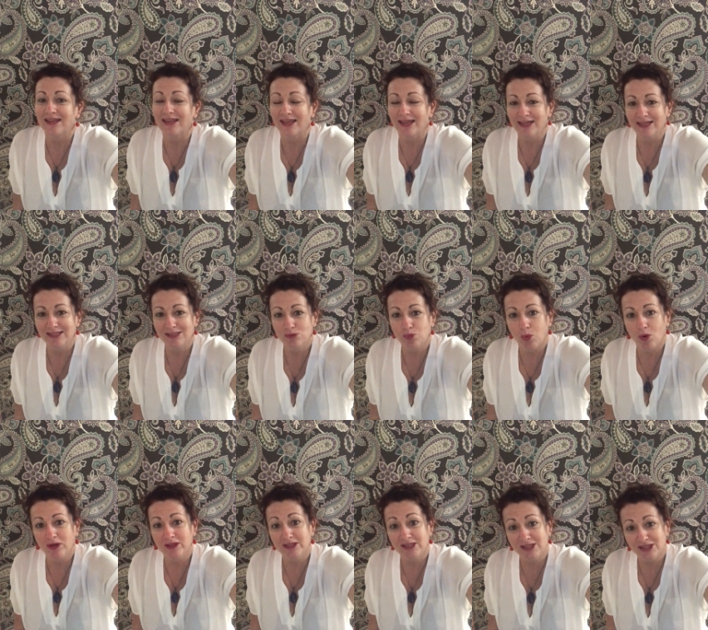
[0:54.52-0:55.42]
Guess
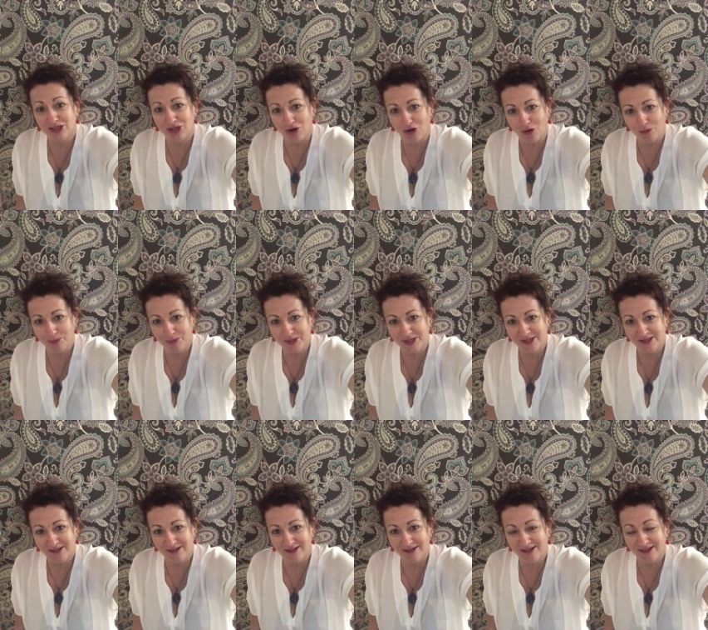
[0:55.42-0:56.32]
what
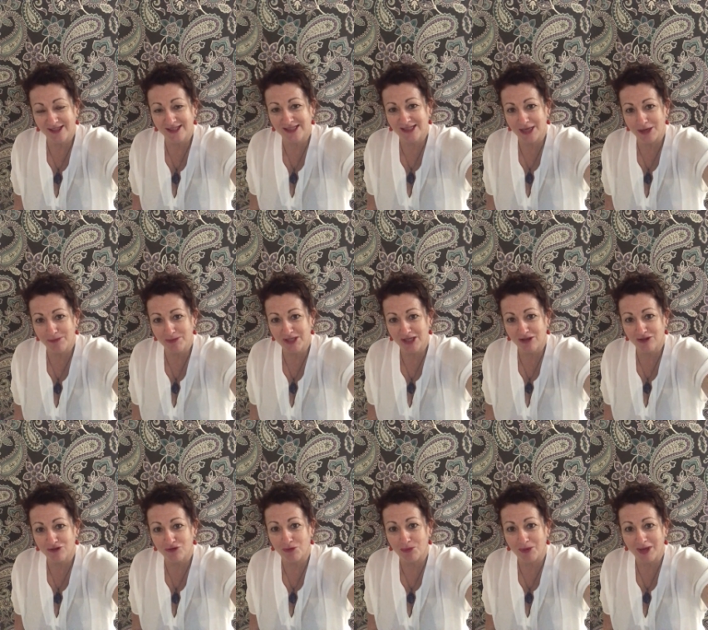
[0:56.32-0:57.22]
stops the stem
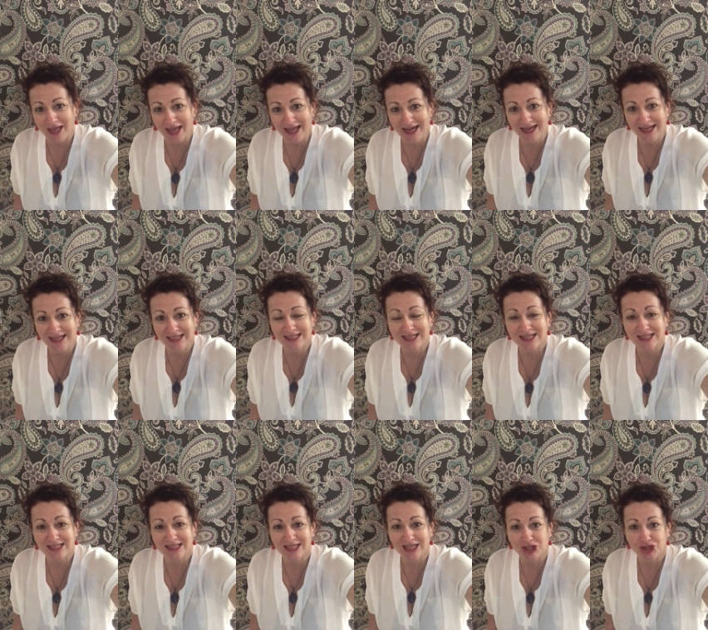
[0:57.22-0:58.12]
cells from getting into
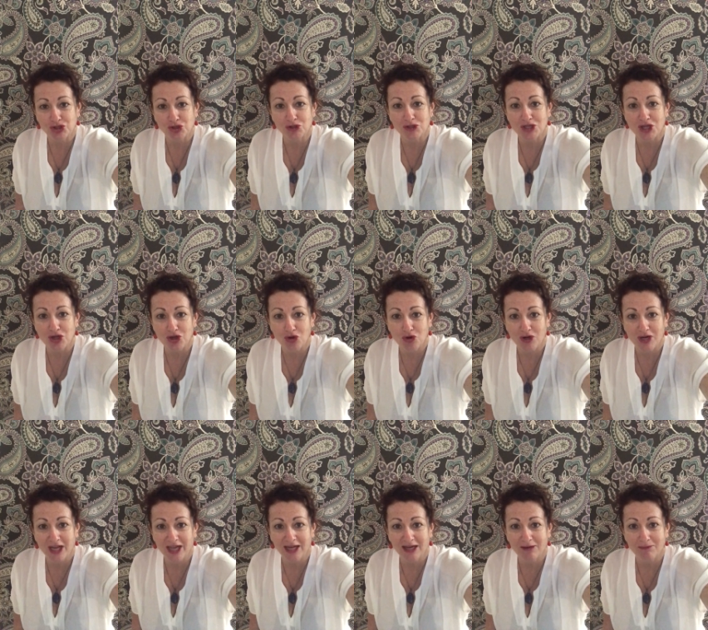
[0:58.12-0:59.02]
the tissues that you
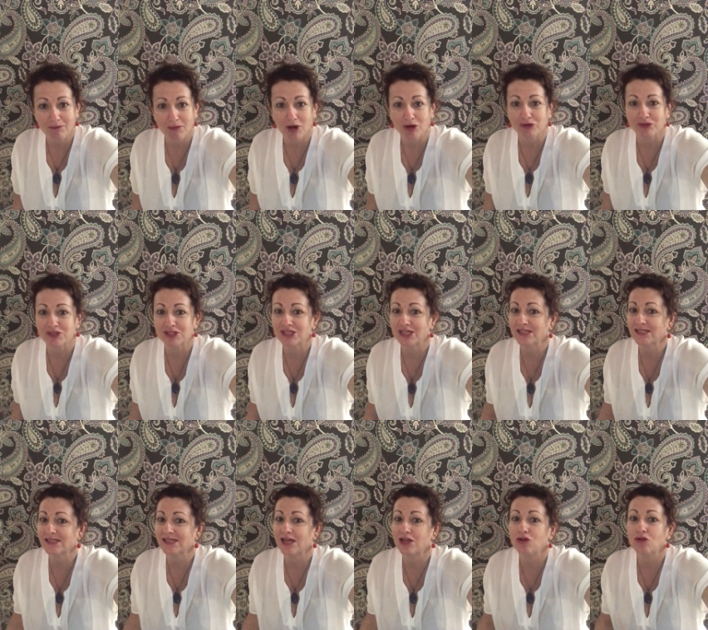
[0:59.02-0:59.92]
need it most.
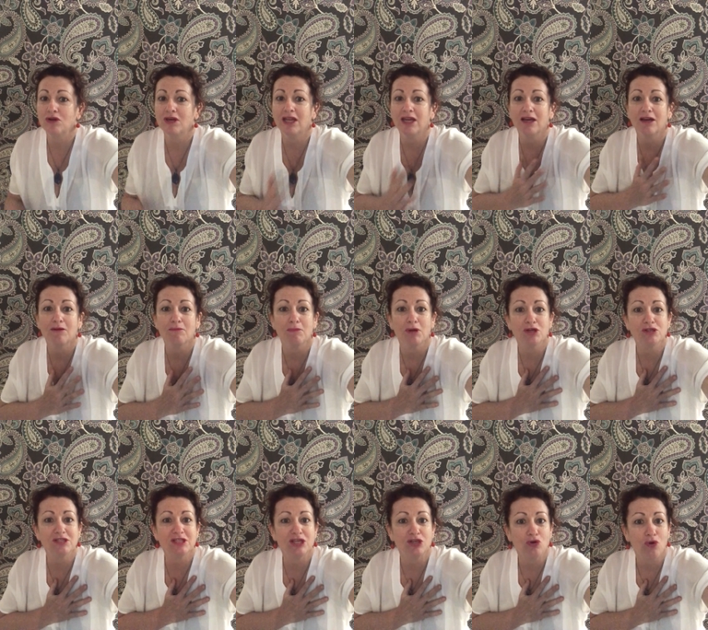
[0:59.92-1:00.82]
Just say you needed it
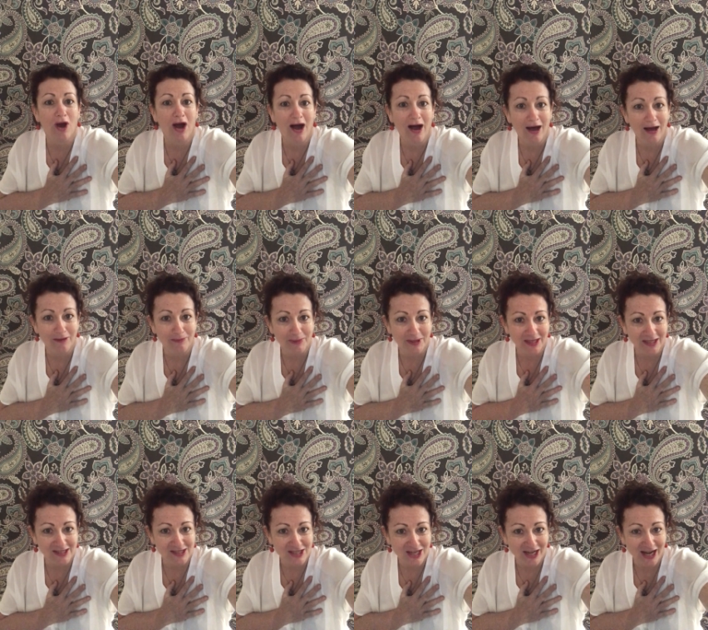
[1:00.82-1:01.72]
most in your heart
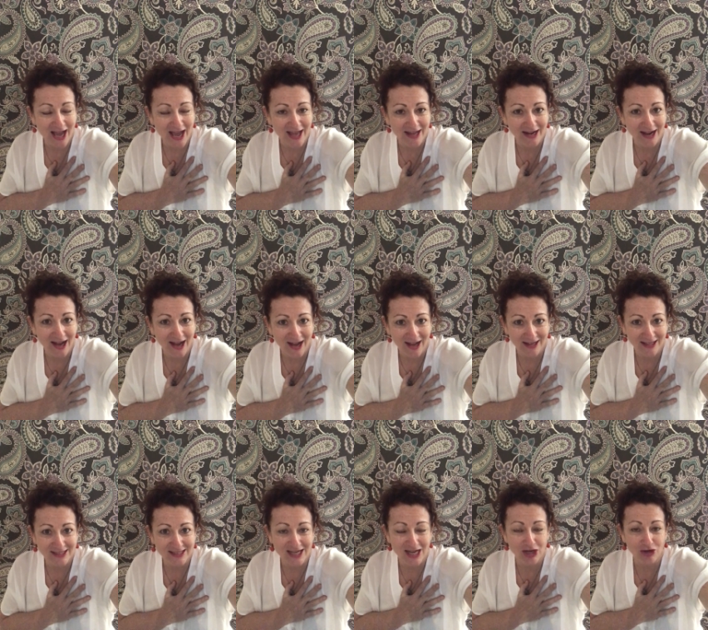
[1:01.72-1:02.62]
because you'd had a heart
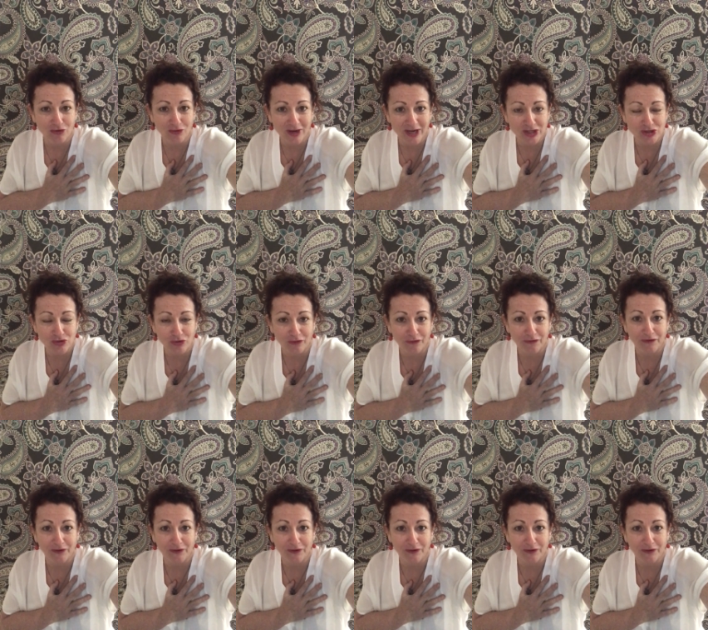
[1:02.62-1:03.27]
attack or atrial